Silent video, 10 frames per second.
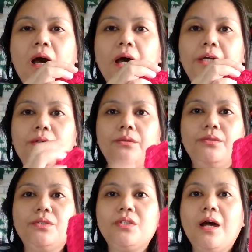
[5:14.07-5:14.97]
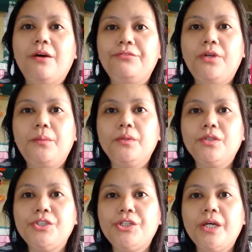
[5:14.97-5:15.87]
I used half double
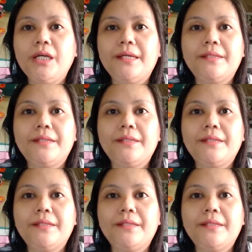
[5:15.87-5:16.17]
crochet